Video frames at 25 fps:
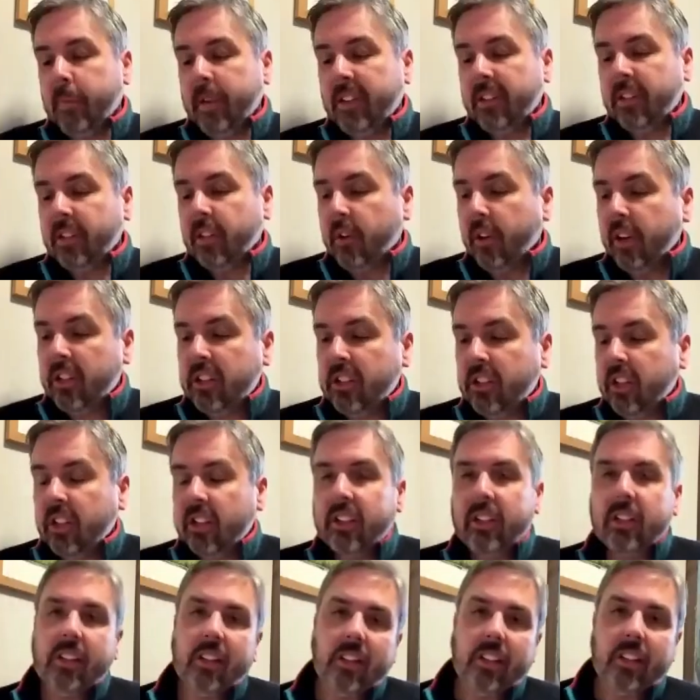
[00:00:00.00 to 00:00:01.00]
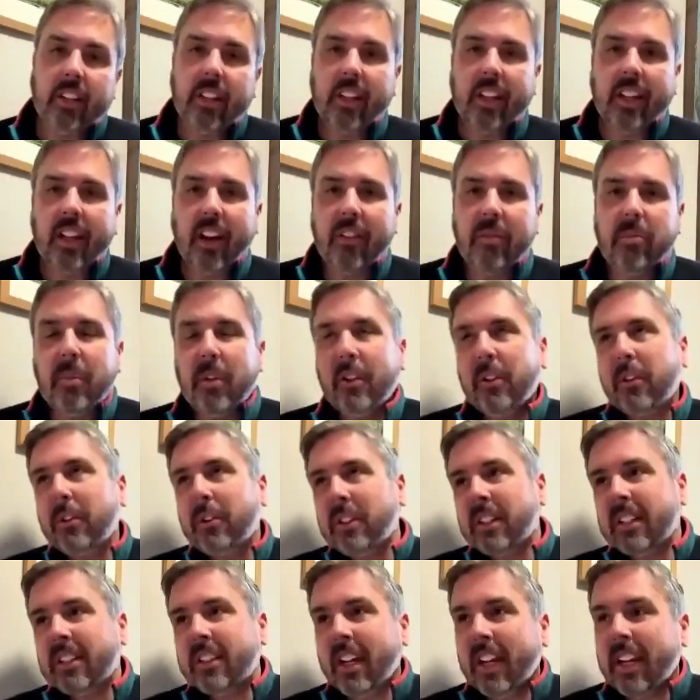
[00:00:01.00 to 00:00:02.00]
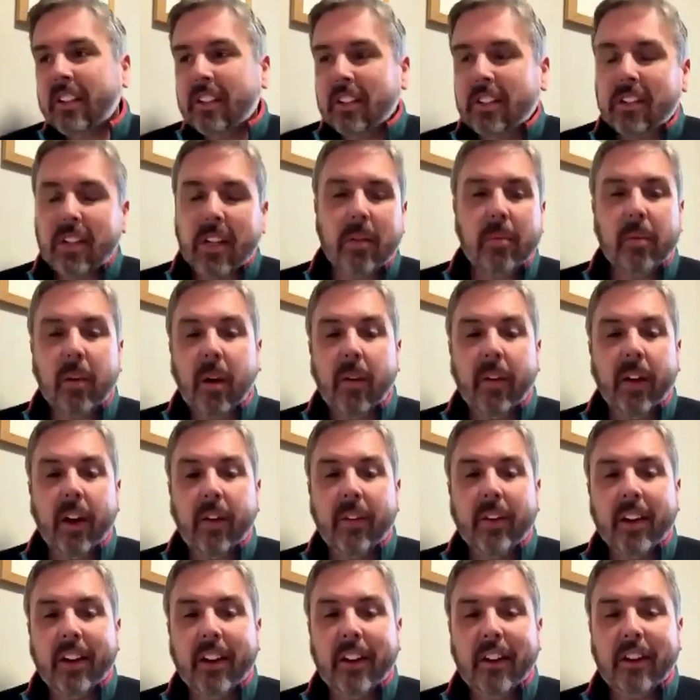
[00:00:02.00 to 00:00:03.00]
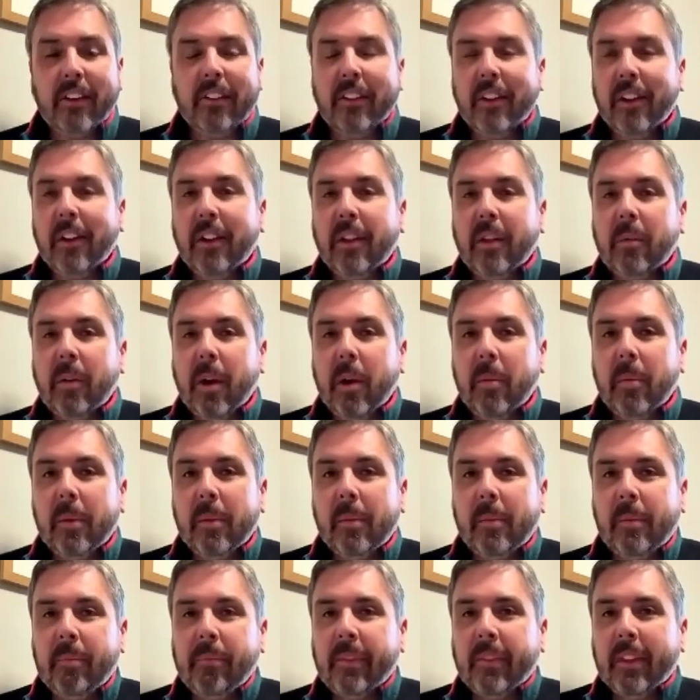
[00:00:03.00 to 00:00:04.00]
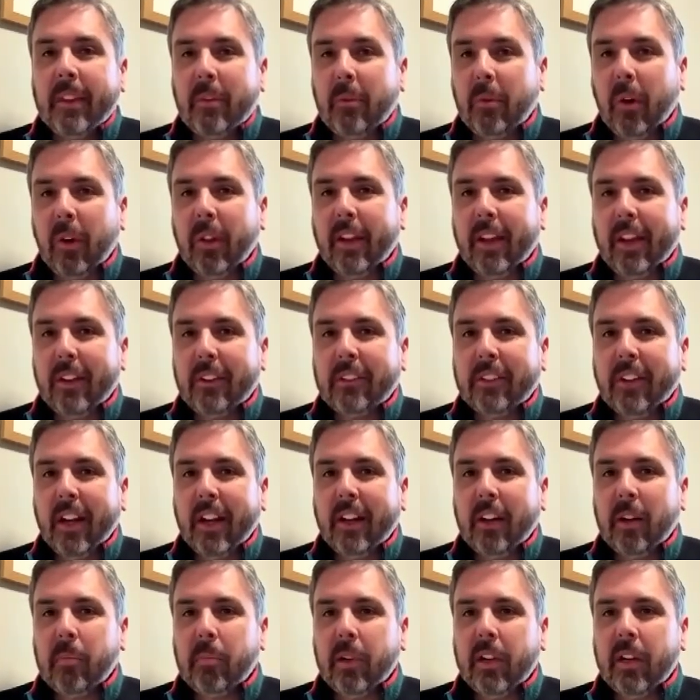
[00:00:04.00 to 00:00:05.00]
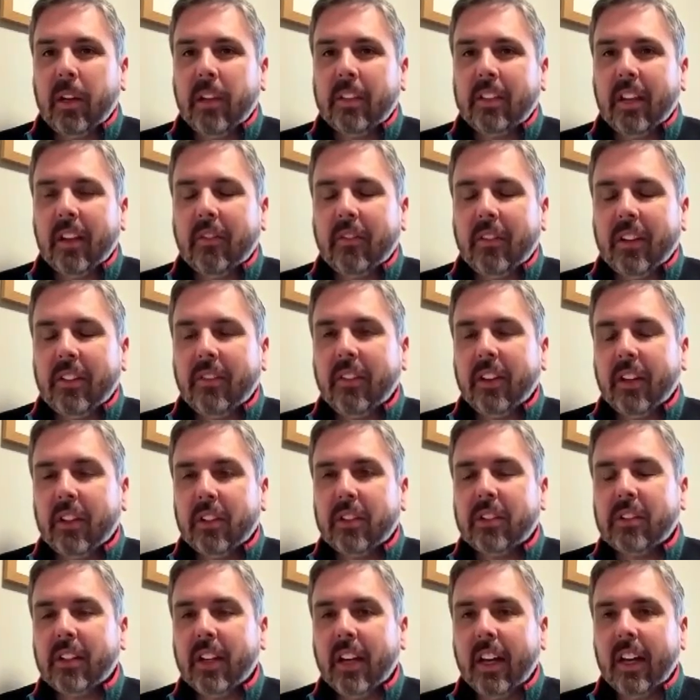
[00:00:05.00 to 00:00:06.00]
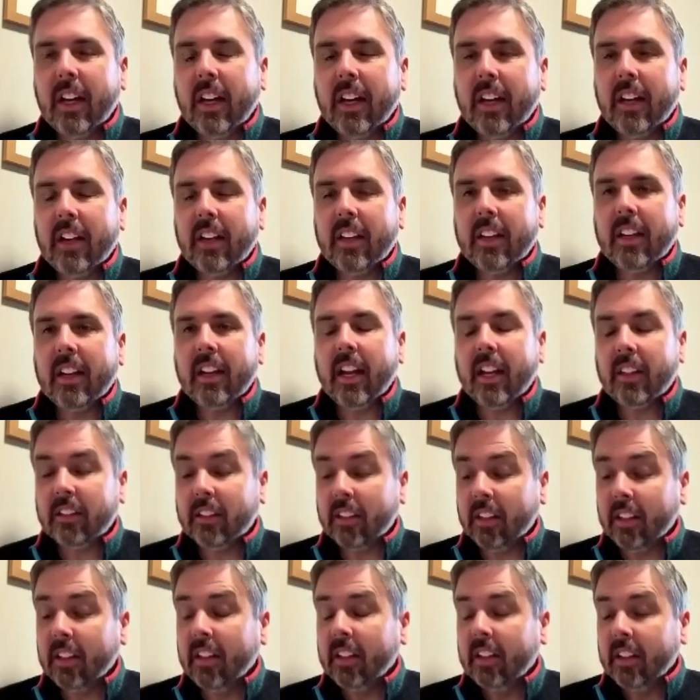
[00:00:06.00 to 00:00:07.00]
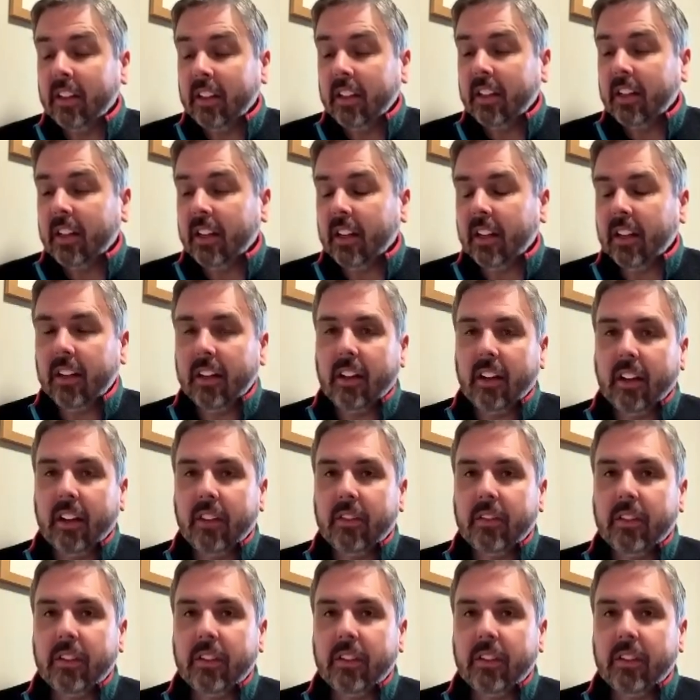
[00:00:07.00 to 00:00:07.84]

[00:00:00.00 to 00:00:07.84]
question, government or dictatorship. I mean, I don't know at the moment what the hell's going on, but it definitely feels like the latter. Yeah, I have to say.